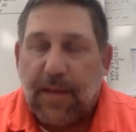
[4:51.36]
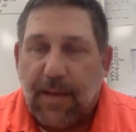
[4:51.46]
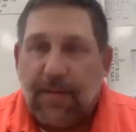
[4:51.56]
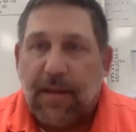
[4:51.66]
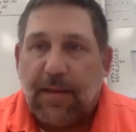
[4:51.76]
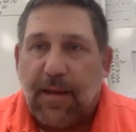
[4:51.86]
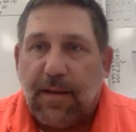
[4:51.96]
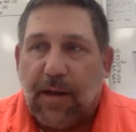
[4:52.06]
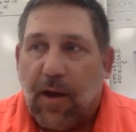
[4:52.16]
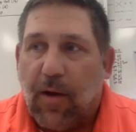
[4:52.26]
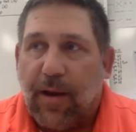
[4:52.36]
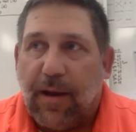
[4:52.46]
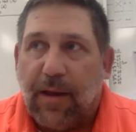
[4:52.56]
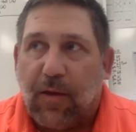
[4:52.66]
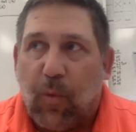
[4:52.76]
did. It did, you know, and,
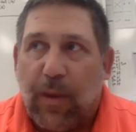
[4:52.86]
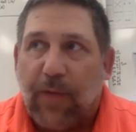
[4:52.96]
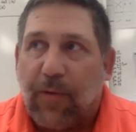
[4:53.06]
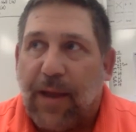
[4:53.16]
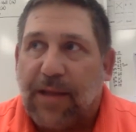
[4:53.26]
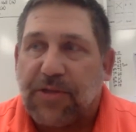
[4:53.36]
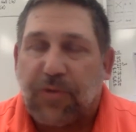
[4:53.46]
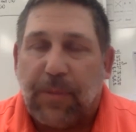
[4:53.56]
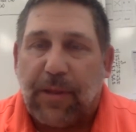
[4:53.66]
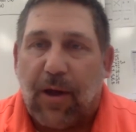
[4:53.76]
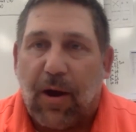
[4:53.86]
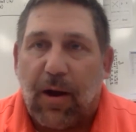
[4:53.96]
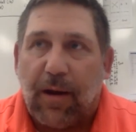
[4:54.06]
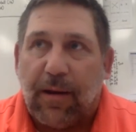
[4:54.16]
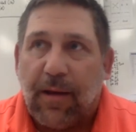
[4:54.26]
and Quinn ran extremely
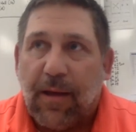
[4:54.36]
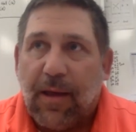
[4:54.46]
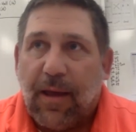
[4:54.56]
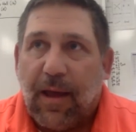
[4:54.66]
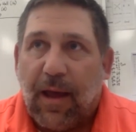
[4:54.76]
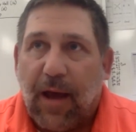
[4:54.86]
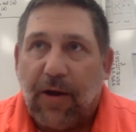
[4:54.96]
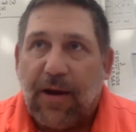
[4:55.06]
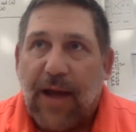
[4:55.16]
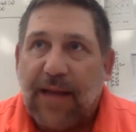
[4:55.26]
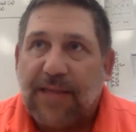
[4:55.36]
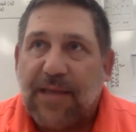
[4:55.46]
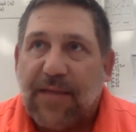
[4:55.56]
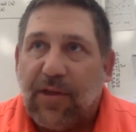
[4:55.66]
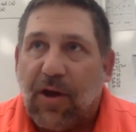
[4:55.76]
hard and
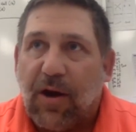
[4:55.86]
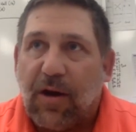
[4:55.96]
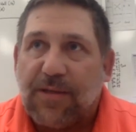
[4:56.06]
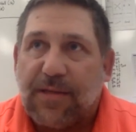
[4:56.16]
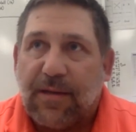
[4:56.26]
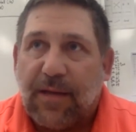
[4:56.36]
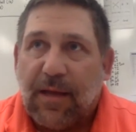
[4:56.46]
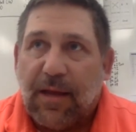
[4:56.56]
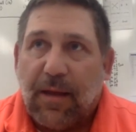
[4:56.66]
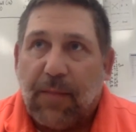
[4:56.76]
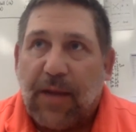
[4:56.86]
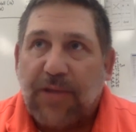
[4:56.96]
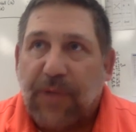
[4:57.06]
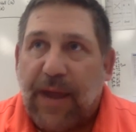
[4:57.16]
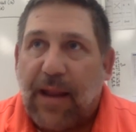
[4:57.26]
197 yards. And
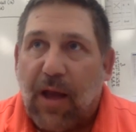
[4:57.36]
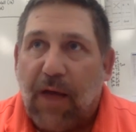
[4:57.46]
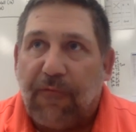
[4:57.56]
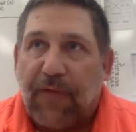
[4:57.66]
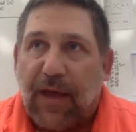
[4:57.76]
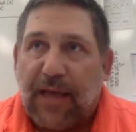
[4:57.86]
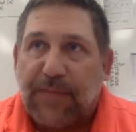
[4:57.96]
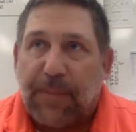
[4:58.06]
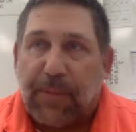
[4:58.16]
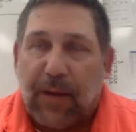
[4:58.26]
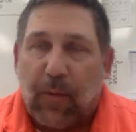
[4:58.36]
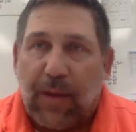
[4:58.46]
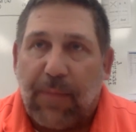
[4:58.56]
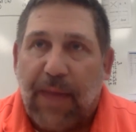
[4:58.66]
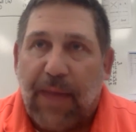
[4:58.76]
Bryce Radloff uh, has been playing
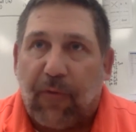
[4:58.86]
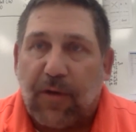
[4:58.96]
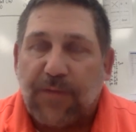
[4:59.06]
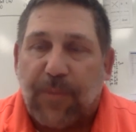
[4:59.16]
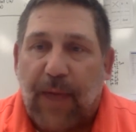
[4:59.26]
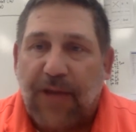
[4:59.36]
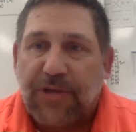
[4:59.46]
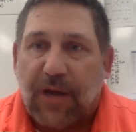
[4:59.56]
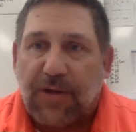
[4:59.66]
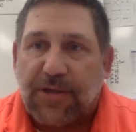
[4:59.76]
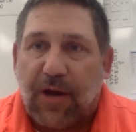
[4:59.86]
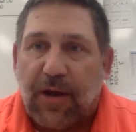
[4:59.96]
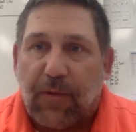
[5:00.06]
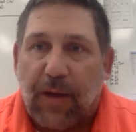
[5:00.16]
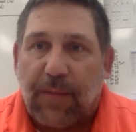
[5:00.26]
wingback for us, but actually our
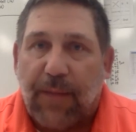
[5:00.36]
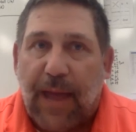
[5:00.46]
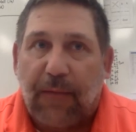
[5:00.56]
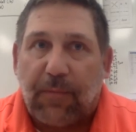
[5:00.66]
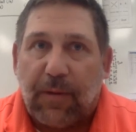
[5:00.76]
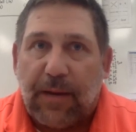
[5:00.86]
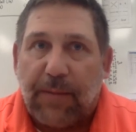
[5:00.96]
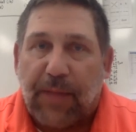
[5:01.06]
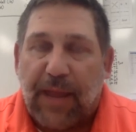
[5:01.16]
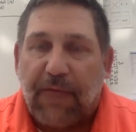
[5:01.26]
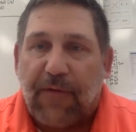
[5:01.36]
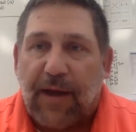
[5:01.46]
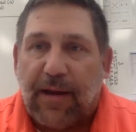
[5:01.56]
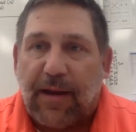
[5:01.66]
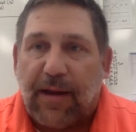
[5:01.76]
starting running back didn't play on
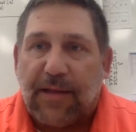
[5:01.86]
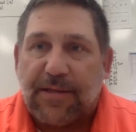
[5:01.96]
Friday night.